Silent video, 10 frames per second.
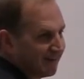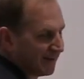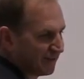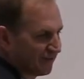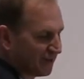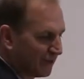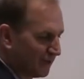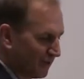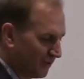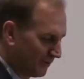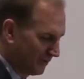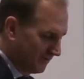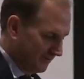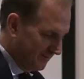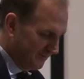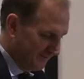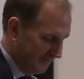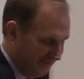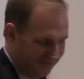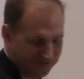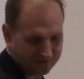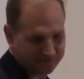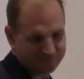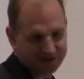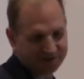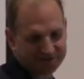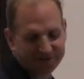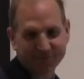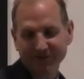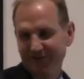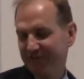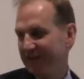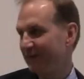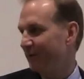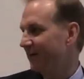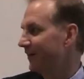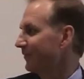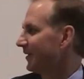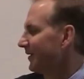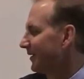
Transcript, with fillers: And so it's just very simple to say, well,